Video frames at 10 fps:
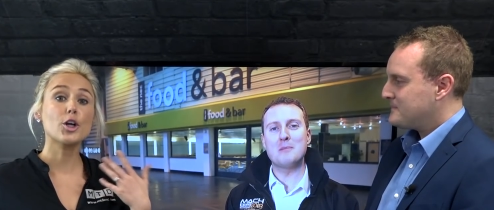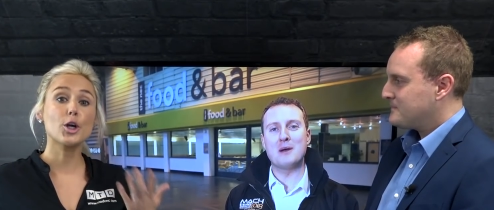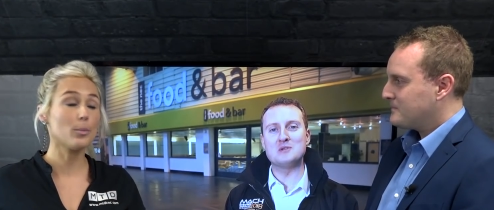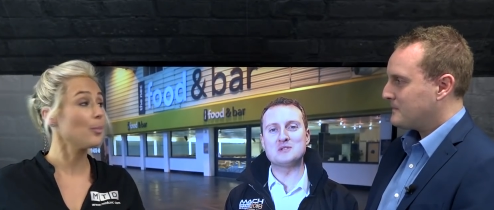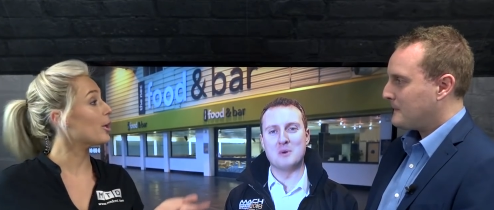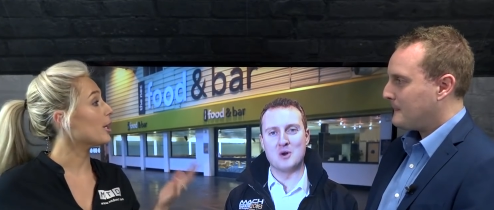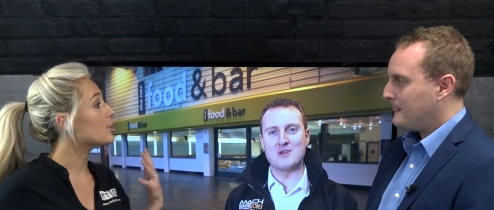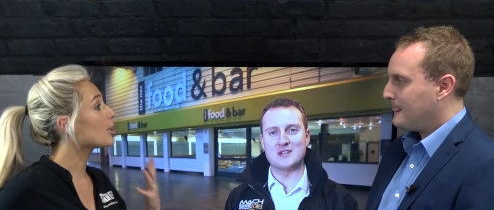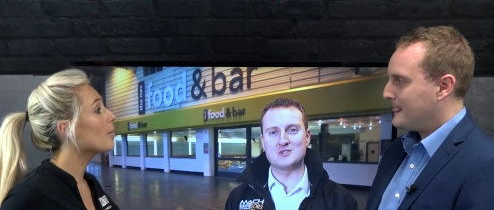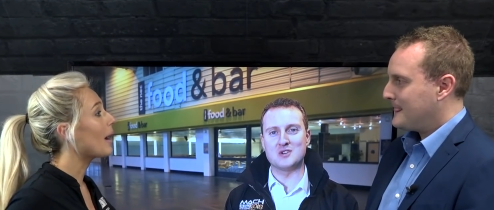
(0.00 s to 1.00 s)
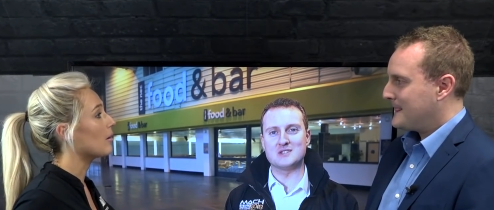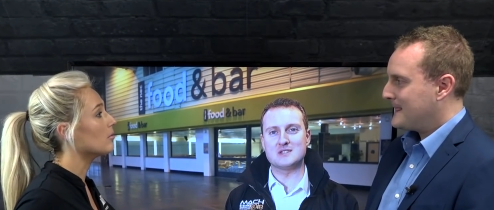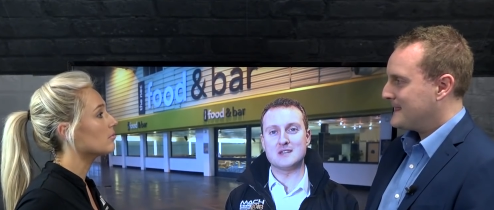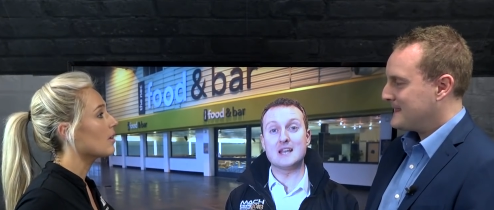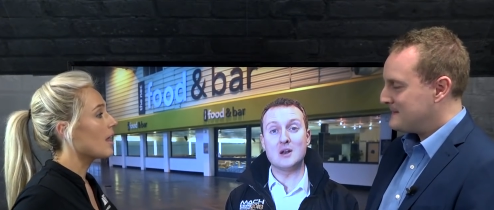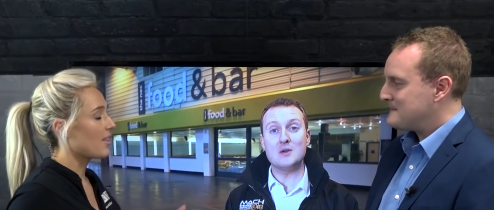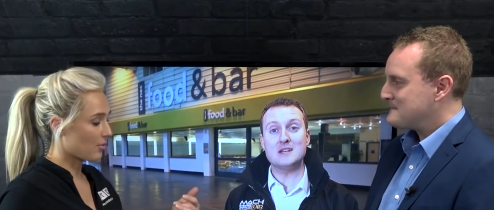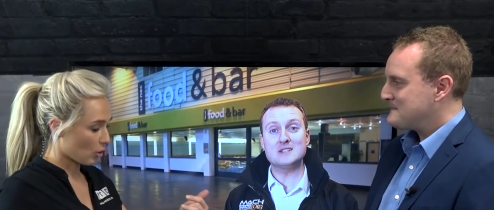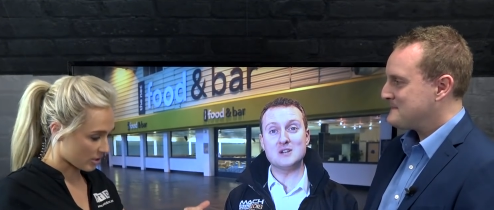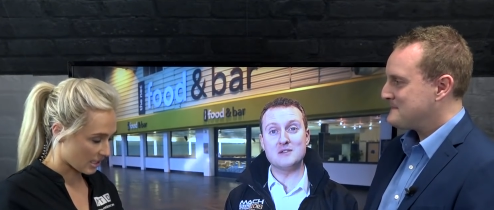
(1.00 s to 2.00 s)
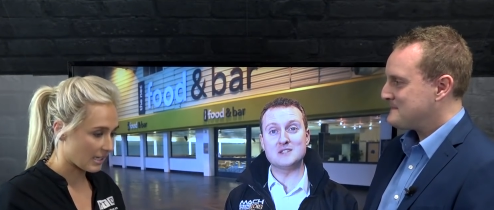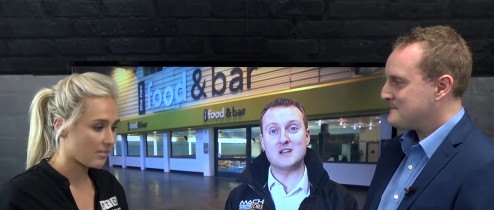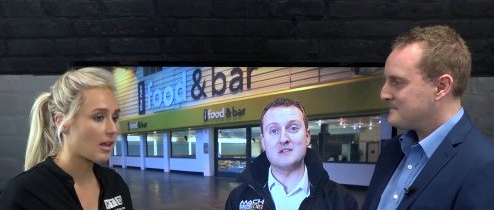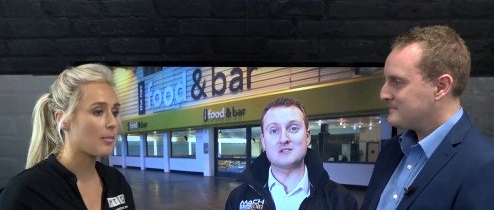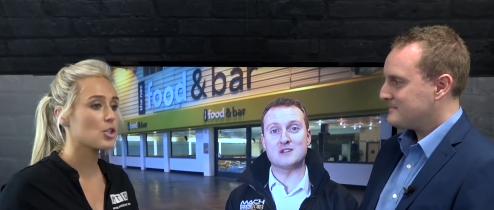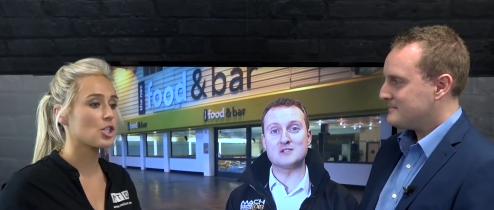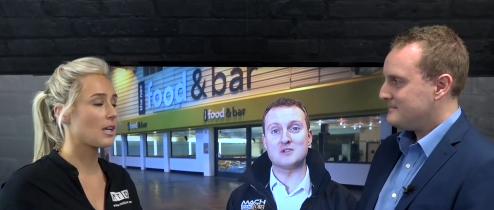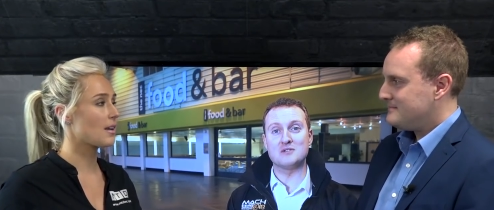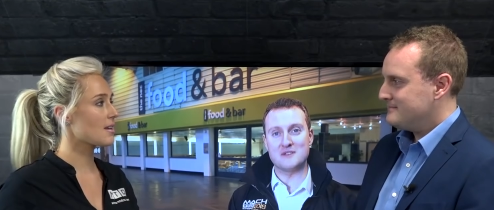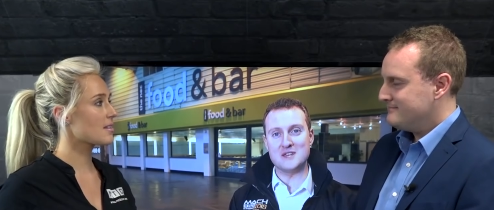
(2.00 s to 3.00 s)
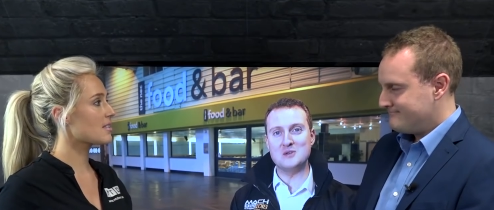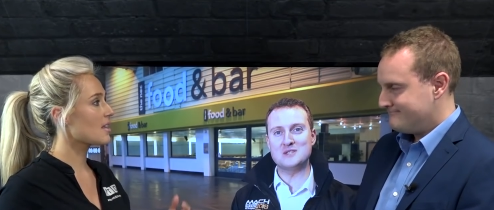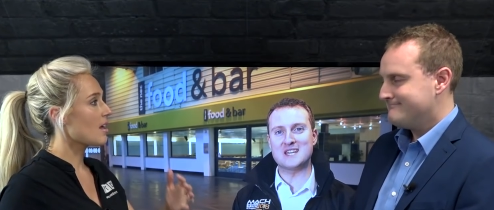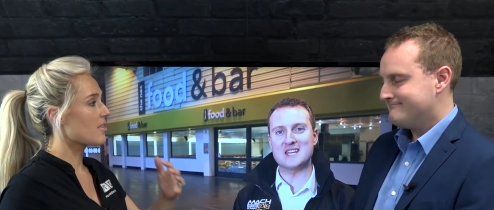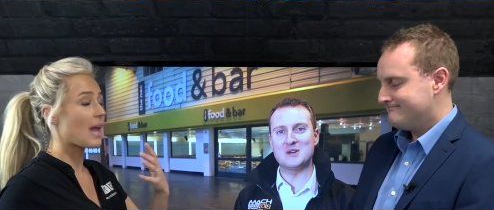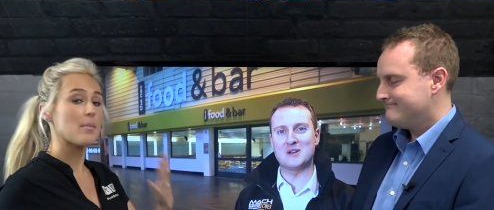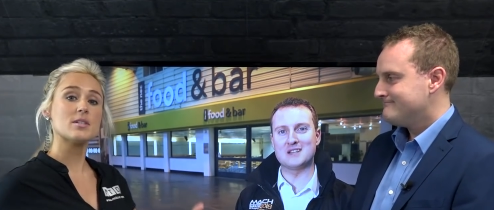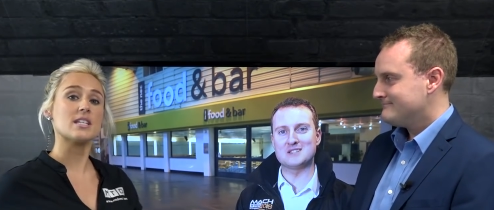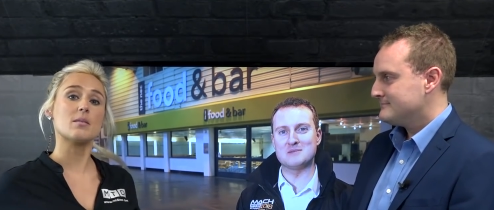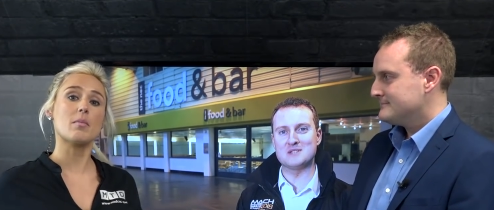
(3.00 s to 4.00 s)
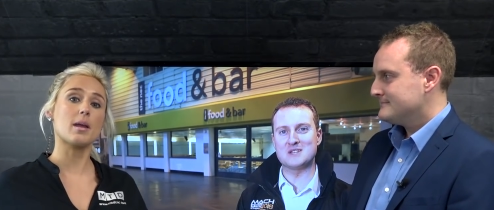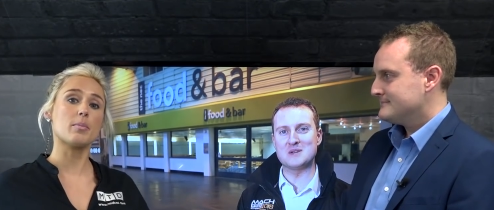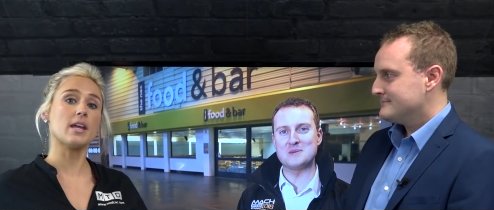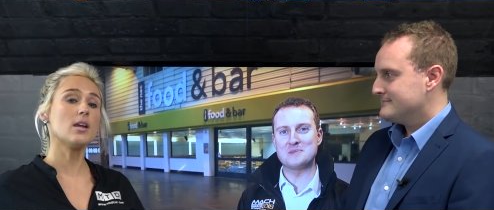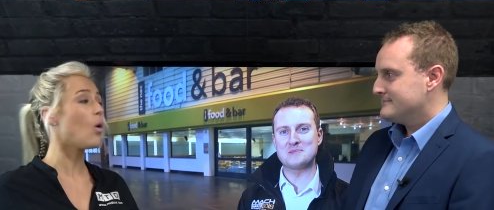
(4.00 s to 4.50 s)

Speaker 1: a company to come out, they've got to leave their machines, the MD maybe,